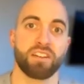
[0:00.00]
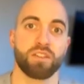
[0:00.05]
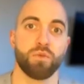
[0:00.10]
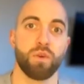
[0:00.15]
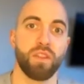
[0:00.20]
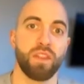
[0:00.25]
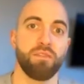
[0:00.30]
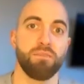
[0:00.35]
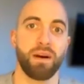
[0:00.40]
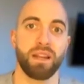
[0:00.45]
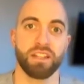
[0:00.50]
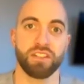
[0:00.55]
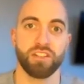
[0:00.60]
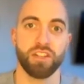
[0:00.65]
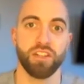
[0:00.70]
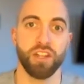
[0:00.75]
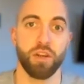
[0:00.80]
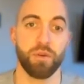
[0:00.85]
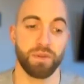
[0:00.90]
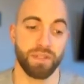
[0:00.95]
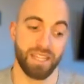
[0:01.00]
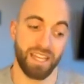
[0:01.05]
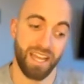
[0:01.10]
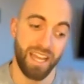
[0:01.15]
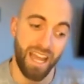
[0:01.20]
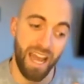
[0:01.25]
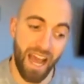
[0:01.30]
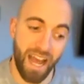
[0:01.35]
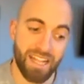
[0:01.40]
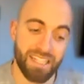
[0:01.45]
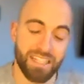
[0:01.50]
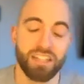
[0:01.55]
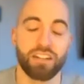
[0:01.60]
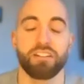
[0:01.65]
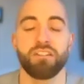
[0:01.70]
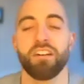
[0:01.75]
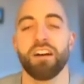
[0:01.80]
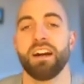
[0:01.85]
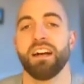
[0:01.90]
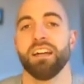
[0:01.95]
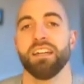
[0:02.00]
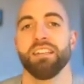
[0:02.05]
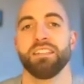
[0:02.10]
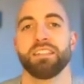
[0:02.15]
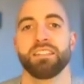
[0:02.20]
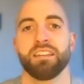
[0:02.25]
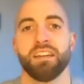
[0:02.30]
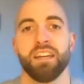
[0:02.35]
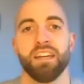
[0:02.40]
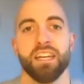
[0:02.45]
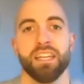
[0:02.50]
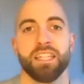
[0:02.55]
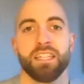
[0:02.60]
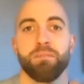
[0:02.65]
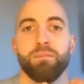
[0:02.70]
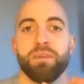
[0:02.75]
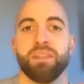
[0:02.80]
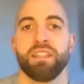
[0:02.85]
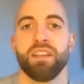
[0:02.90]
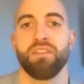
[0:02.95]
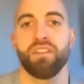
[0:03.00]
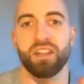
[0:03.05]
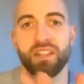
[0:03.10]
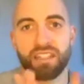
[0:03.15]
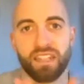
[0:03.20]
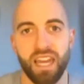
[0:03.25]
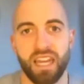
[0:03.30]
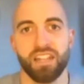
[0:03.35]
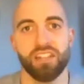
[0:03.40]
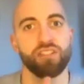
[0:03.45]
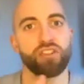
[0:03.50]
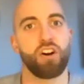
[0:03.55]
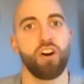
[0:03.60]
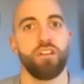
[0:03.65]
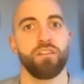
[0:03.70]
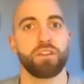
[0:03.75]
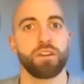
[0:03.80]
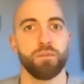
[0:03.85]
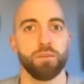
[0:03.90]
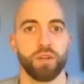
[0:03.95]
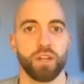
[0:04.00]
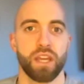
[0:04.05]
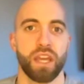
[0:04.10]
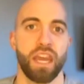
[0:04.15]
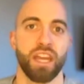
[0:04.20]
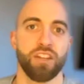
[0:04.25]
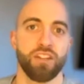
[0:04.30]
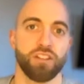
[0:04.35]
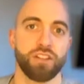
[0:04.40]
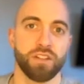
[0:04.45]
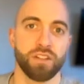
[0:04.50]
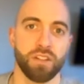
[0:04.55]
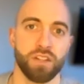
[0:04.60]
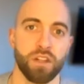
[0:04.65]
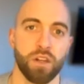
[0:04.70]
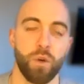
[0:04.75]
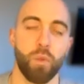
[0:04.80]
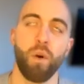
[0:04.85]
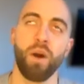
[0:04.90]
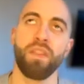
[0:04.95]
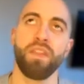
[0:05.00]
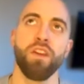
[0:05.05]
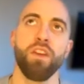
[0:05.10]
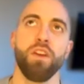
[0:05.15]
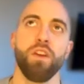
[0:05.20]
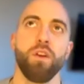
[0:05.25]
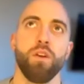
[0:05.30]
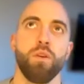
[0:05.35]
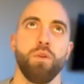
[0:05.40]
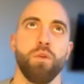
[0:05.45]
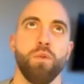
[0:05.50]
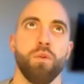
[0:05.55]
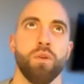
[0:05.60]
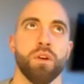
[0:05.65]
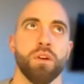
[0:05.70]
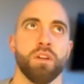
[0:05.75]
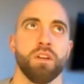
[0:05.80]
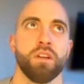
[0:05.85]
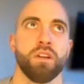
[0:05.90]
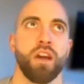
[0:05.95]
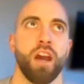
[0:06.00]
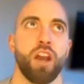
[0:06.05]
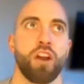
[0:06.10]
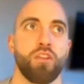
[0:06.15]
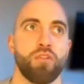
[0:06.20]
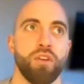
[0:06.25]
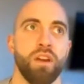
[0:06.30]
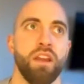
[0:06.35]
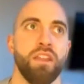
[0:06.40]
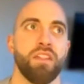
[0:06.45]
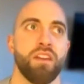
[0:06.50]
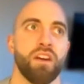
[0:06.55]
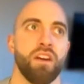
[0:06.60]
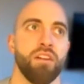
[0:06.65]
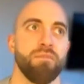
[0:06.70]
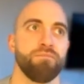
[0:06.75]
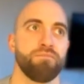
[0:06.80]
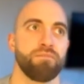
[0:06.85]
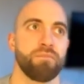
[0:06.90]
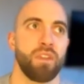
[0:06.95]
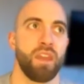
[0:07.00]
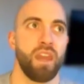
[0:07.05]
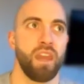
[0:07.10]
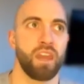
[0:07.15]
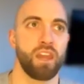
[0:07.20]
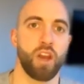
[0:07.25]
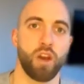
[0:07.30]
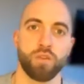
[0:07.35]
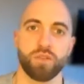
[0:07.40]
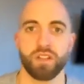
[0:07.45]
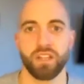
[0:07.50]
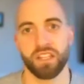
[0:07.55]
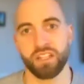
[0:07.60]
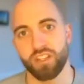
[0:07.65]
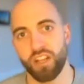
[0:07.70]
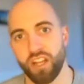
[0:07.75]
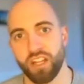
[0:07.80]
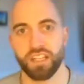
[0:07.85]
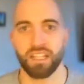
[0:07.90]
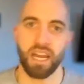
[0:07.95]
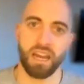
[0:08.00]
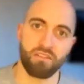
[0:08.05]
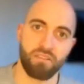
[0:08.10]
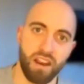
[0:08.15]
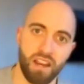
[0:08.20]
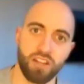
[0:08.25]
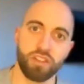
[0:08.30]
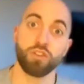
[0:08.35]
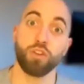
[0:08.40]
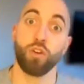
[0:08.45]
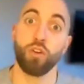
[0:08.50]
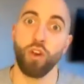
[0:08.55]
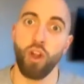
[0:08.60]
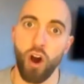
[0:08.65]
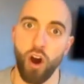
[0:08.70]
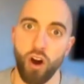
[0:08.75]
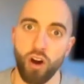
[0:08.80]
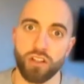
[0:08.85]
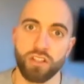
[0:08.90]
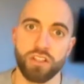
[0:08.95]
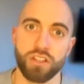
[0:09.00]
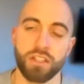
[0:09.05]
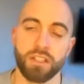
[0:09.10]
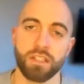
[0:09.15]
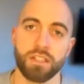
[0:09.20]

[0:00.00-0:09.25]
And what they've managed to do is categorize specific stages of communication, whether you agree that it goes in a certain direction or not.